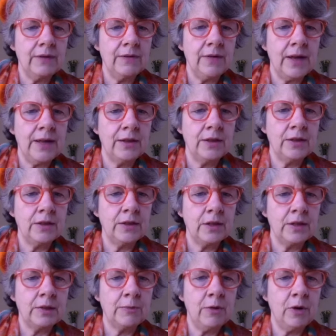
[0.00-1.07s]
find the
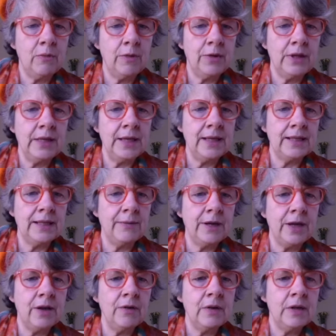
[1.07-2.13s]
spot with the links. Here we
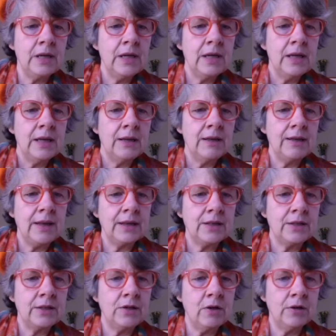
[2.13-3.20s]
go.
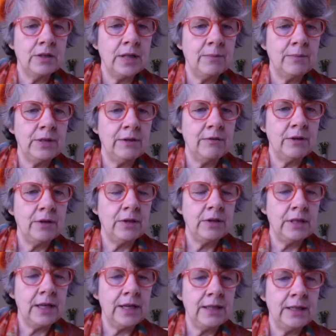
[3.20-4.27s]
It's not sub-zero
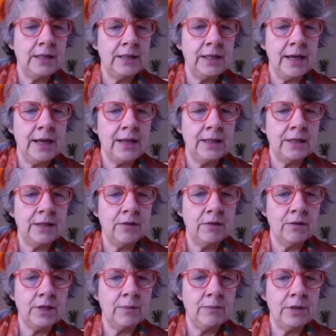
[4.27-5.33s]
today. Today it's not
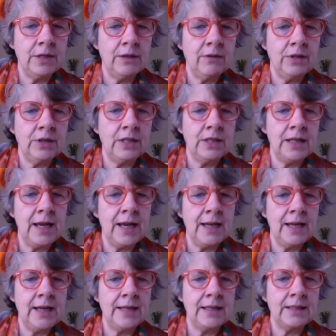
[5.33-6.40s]
sub-zero. Today
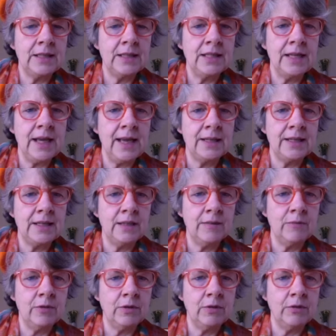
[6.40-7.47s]
it's
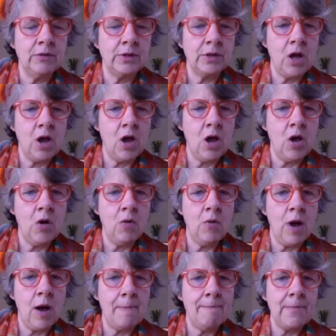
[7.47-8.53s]
decimals. Oh
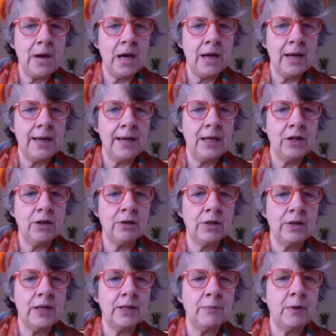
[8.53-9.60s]
my
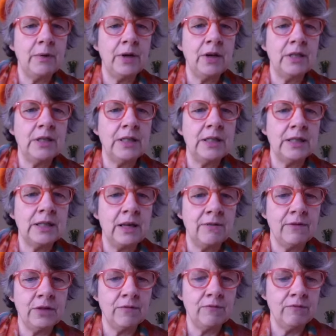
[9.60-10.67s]
goodness! But we're going to discover
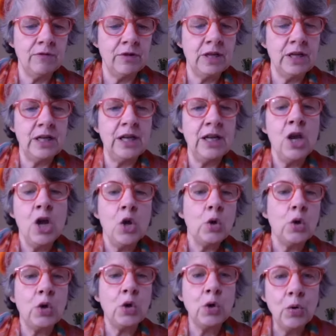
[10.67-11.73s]
some really
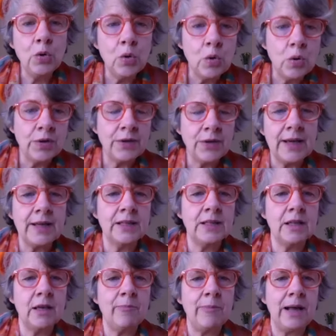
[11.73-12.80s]
cool things
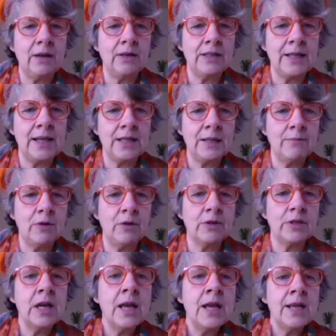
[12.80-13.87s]
about decimals.
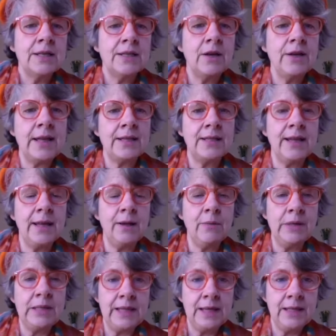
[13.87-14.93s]
So yesterday we
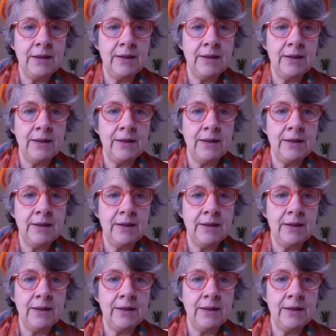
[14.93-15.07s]
did,